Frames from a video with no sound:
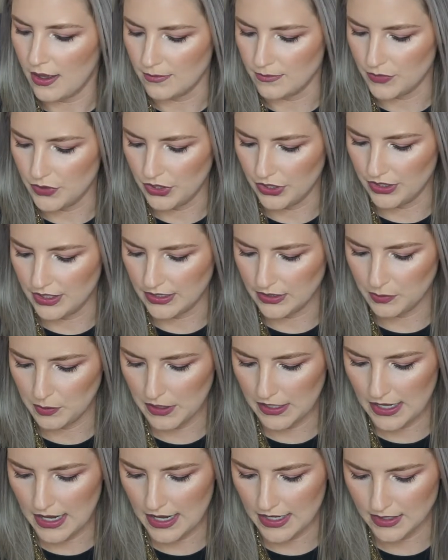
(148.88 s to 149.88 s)
So this
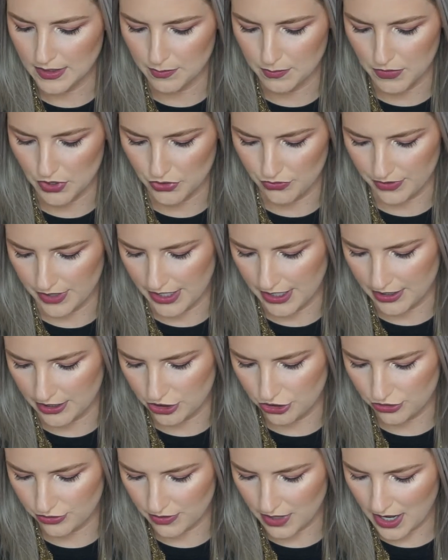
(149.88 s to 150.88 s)
one has Maria
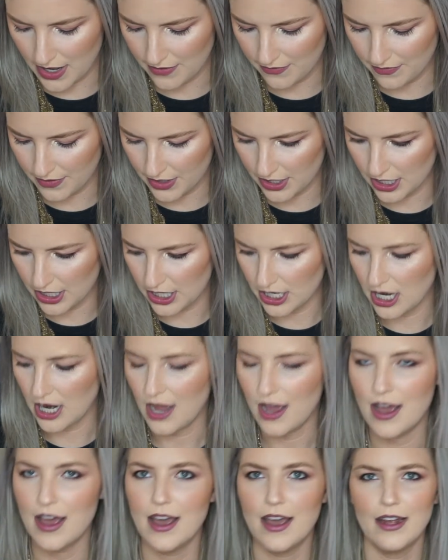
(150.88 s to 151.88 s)
Shriver
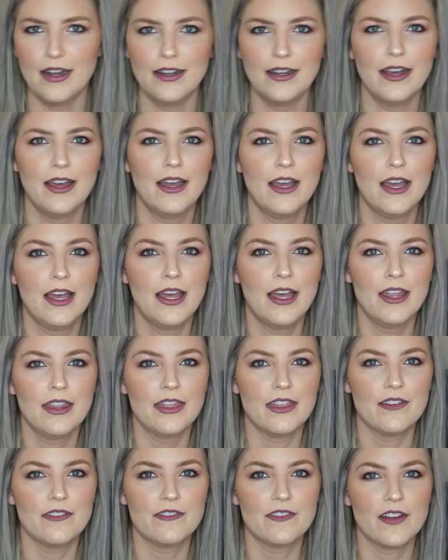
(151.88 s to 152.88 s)
on
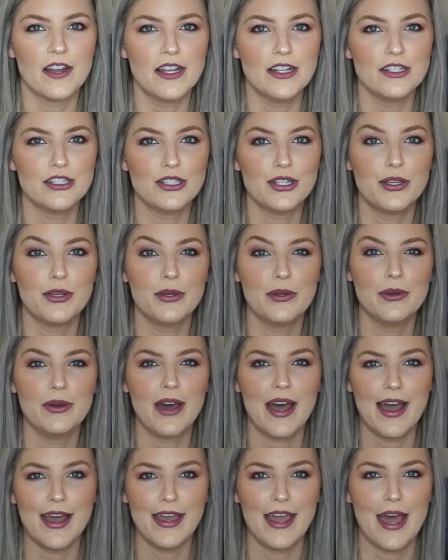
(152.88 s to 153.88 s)
the front, who
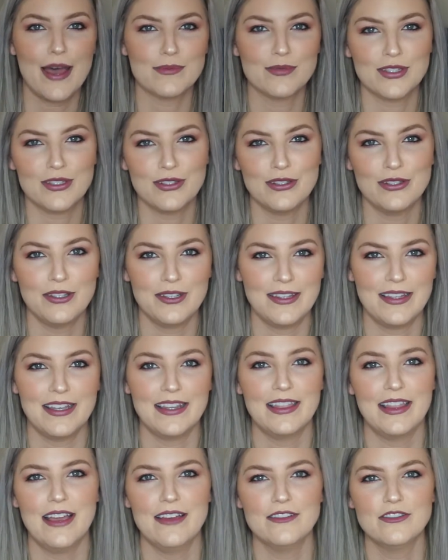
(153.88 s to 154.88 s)
I absolutely
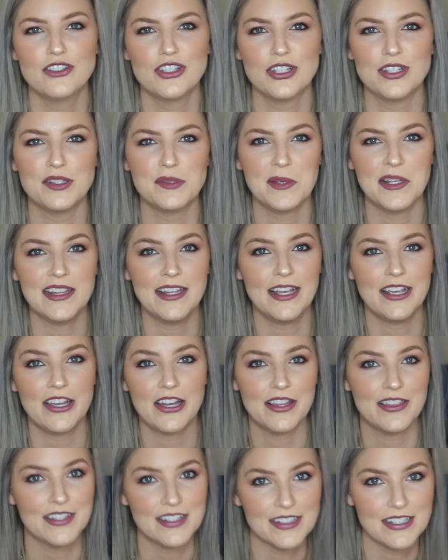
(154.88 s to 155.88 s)
love. She's been like
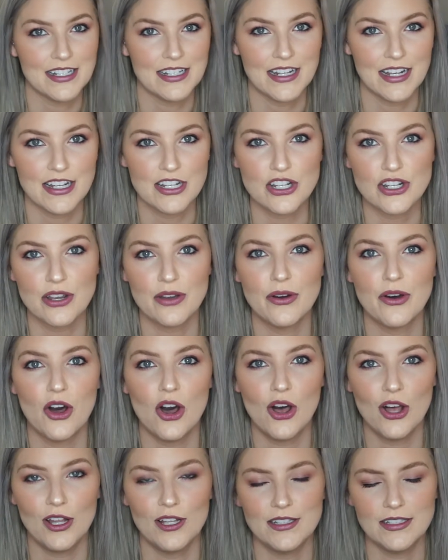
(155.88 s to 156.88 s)
on the Today Show
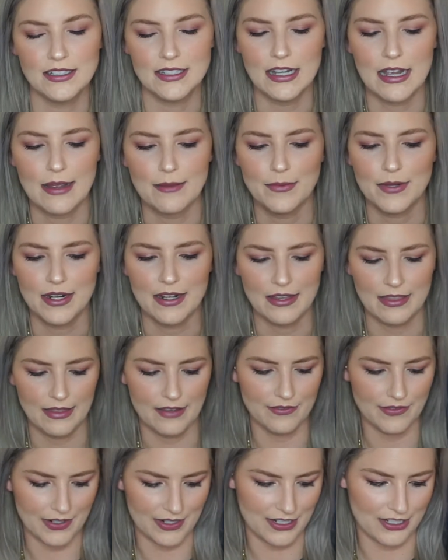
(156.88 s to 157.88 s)
all the time and I
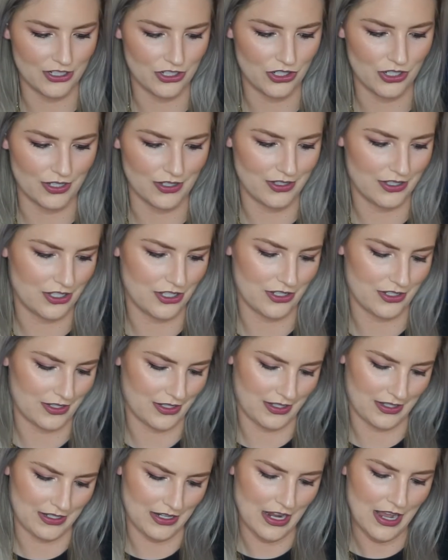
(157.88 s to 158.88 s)
love her. She's just